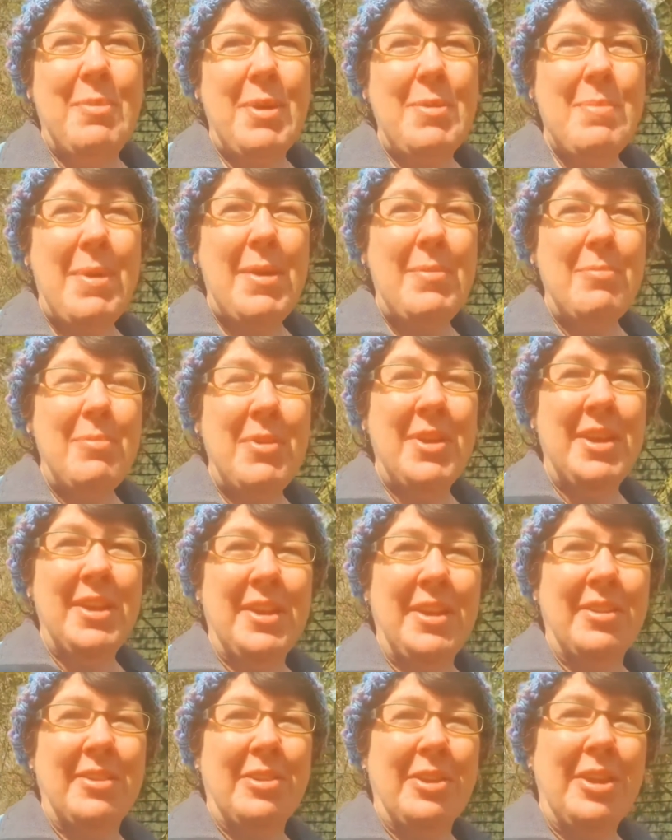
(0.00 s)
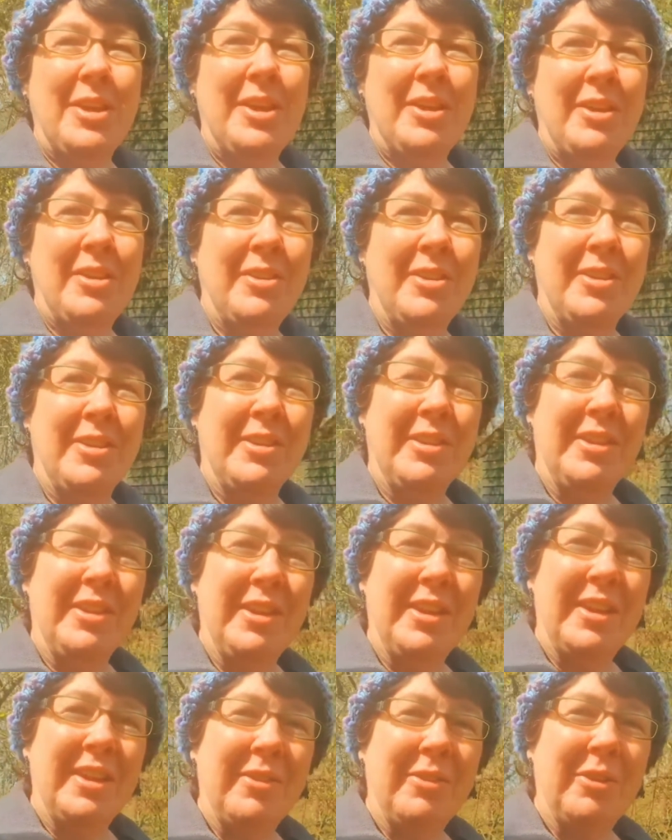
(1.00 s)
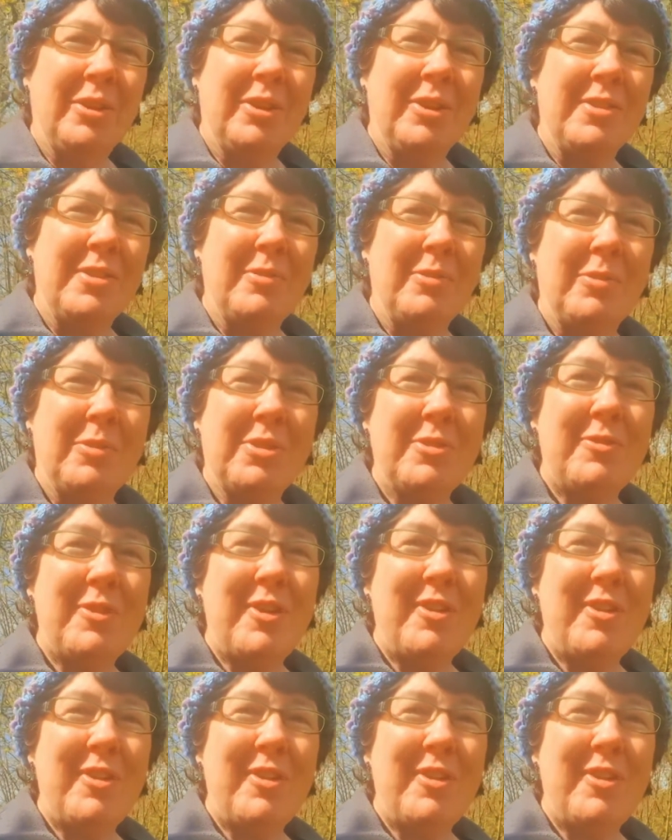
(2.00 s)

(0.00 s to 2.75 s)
my memory was